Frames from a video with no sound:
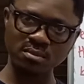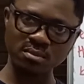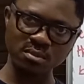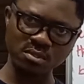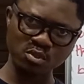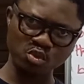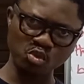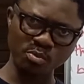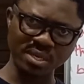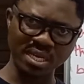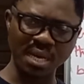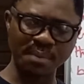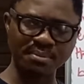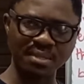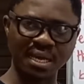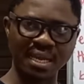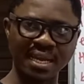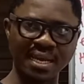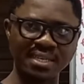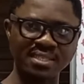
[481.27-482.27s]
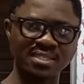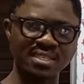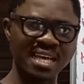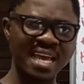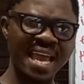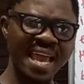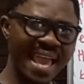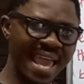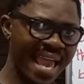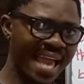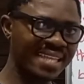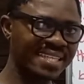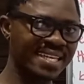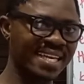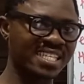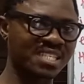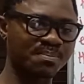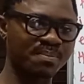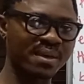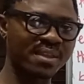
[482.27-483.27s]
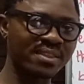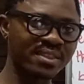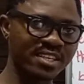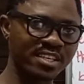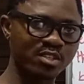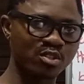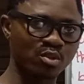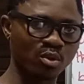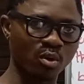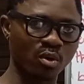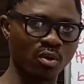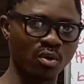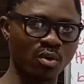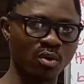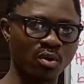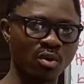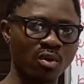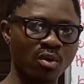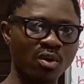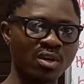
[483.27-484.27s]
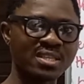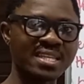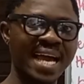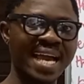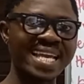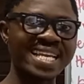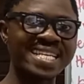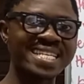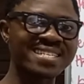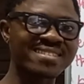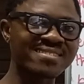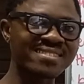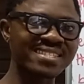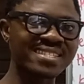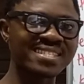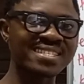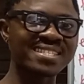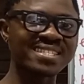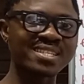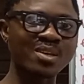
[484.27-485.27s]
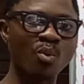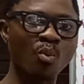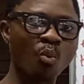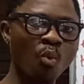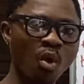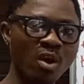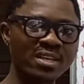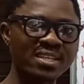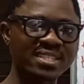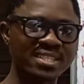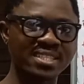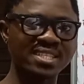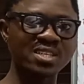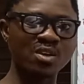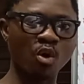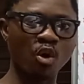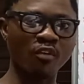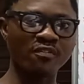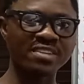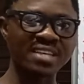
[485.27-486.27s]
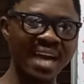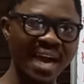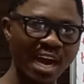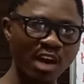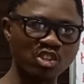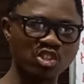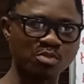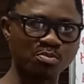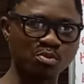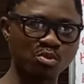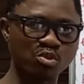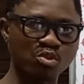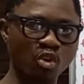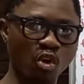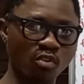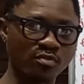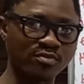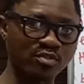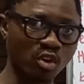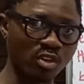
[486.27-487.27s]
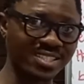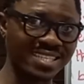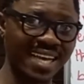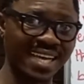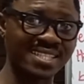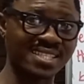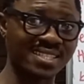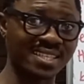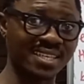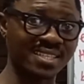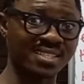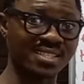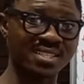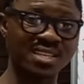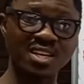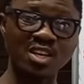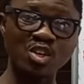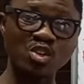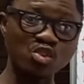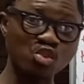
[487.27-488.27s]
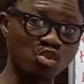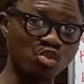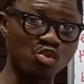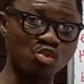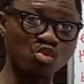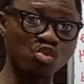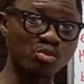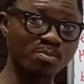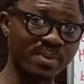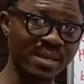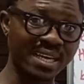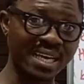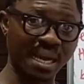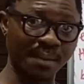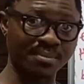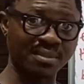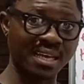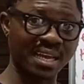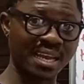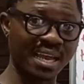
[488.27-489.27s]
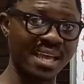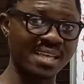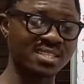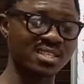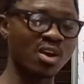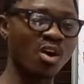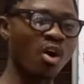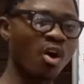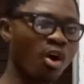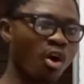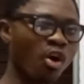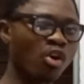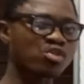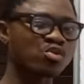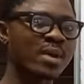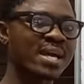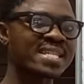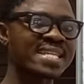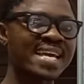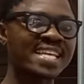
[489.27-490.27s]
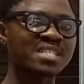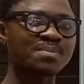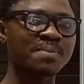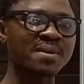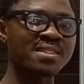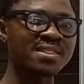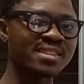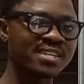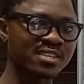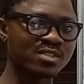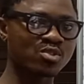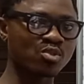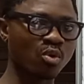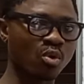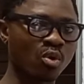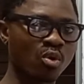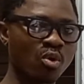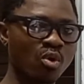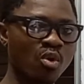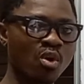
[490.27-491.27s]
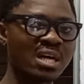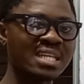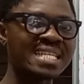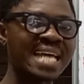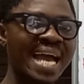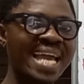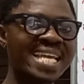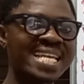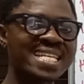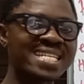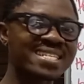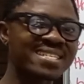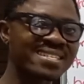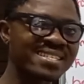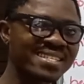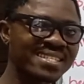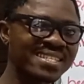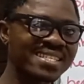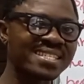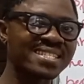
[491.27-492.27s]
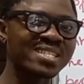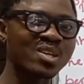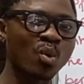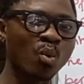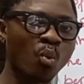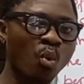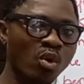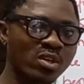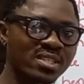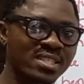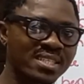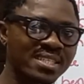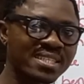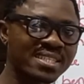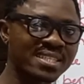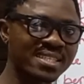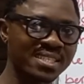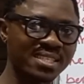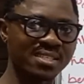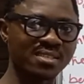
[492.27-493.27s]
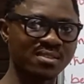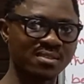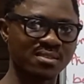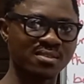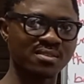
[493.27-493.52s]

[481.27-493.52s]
should be capitalized. Any expenditure that increases the quality of the output of such assets should be capitalized. Also, any expenditure that increases the quantity